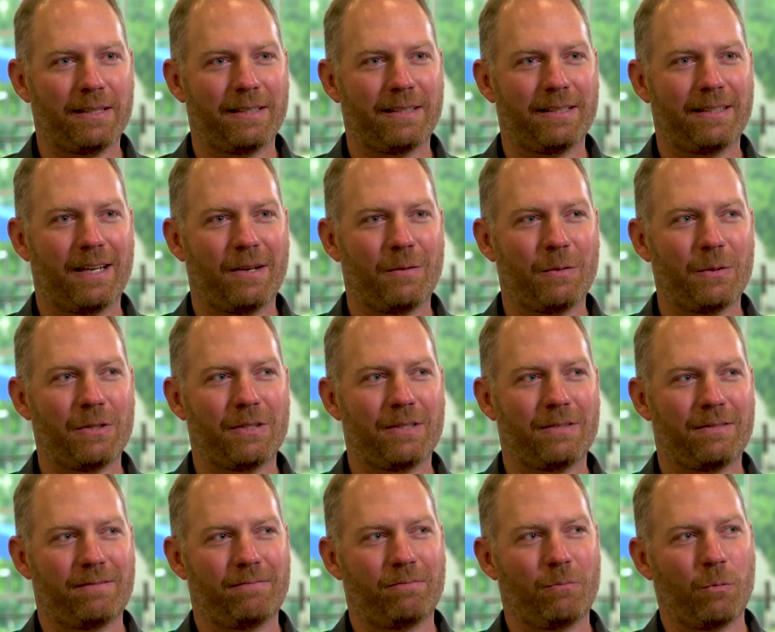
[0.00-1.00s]
and I
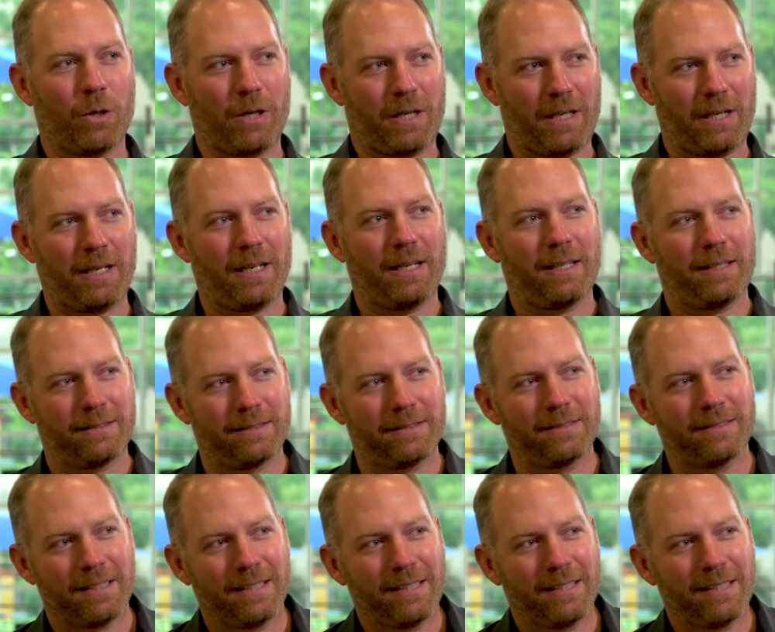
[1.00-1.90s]
was working in